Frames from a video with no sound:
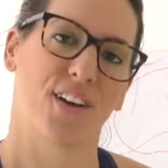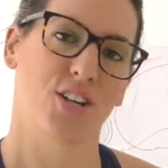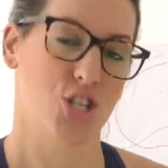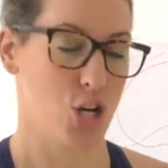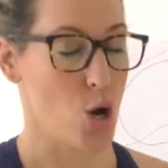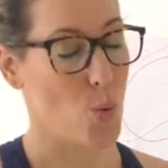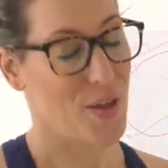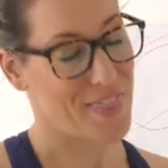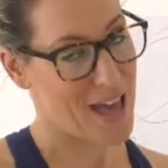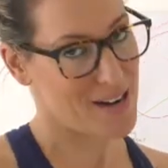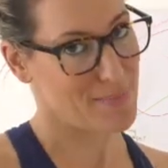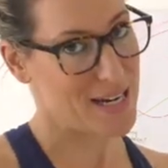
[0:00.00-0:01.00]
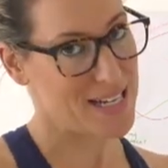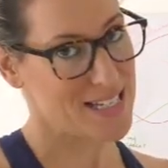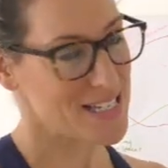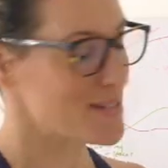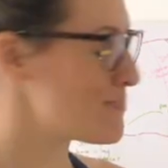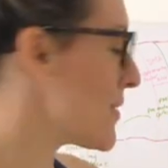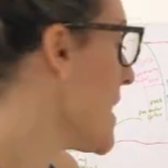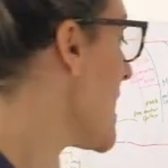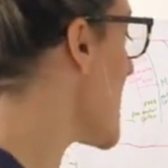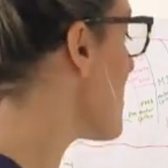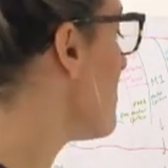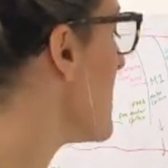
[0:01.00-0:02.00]
Do you know what that means?
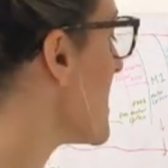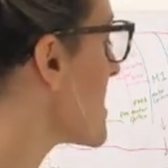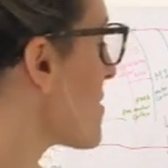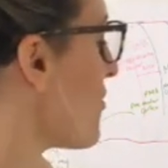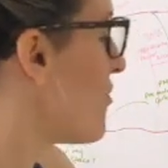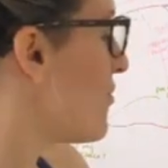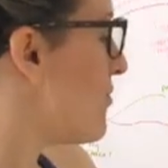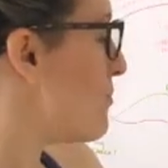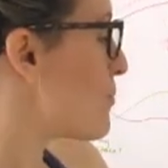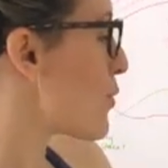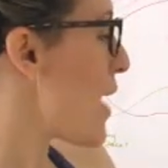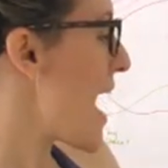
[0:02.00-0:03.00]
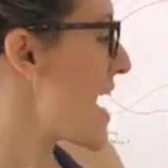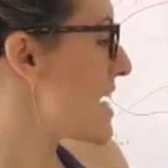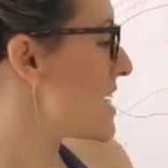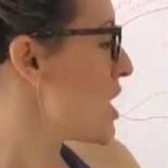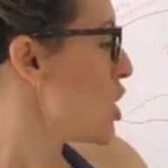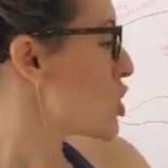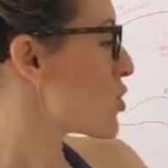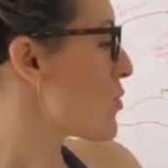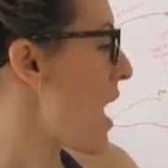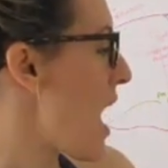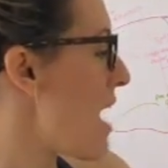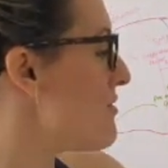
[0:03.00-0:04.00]
It means
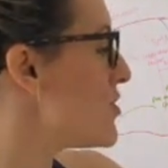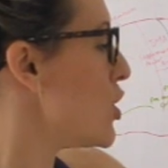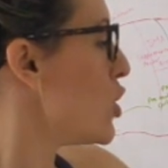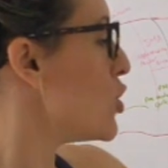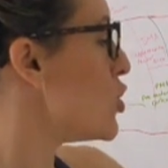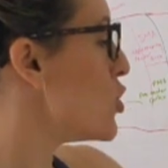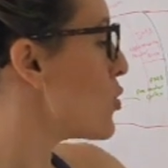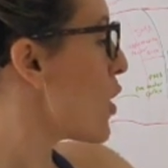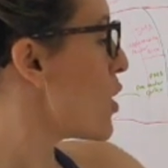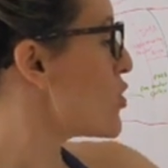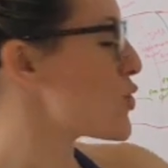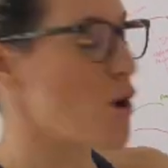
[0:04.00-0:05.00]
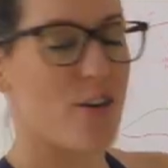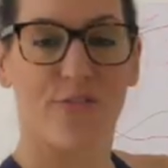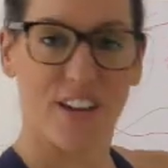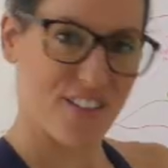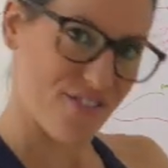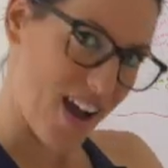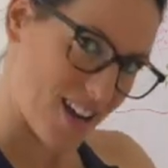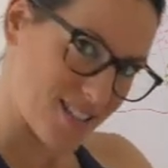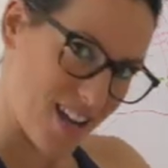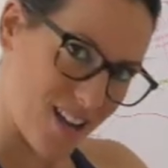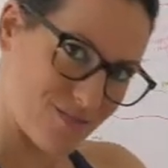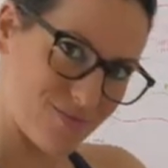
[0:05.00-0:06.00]
brain-derived neurotrophic factor.